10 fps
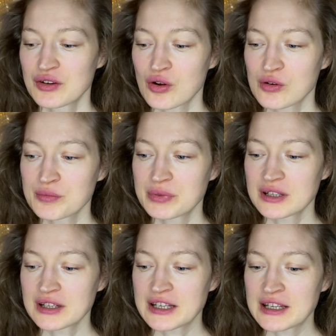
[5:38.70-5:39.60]
Don't
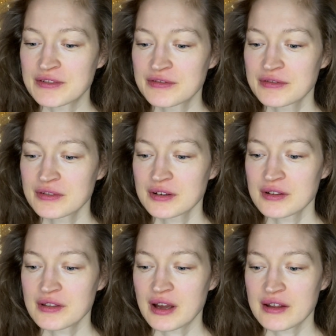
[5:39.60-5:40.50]
believe
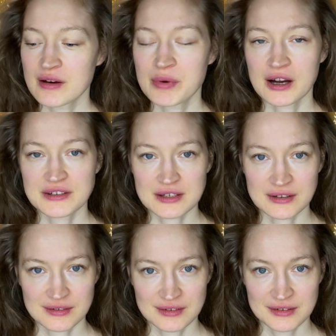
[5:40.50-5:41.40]
the other party.
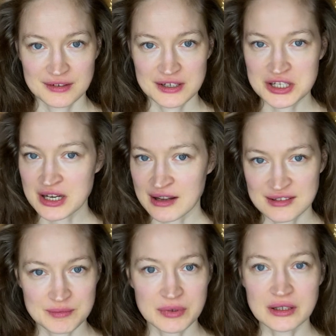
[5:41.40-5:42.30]

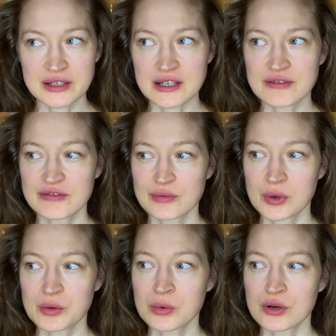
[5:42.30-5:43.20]
Just believe
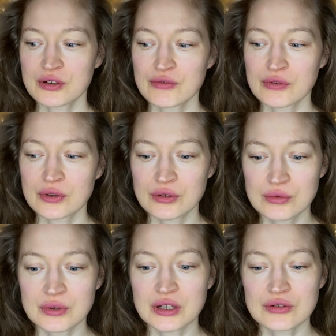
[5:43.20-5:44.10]
what works for
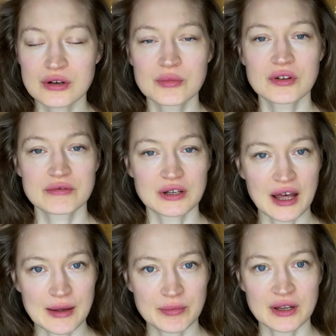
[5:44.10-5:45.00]
you in terms of
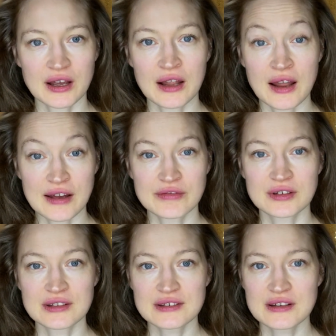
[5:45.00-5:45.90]
alive
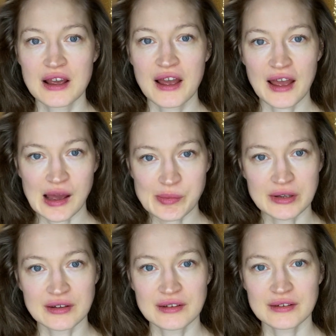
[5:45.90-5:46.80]
aliveness,
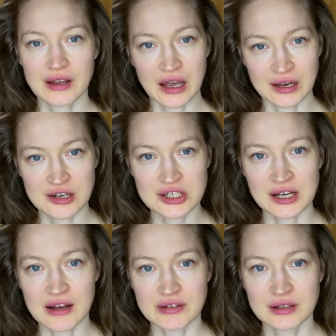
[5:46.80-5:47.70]
happiness, energy
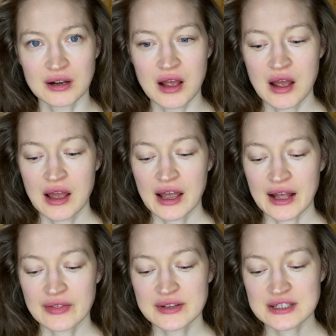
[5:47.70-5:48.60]
level,
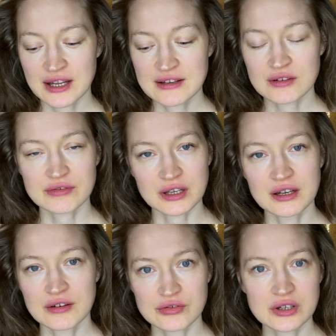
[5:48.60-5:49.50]
and the sense of
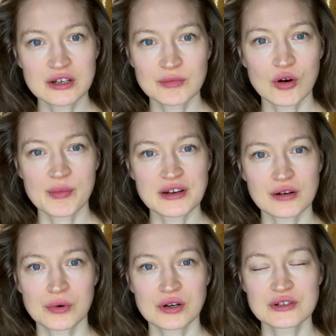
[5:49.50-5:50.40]
inner freedom no matter
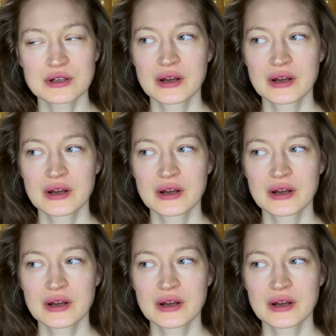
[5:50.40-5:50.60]
what.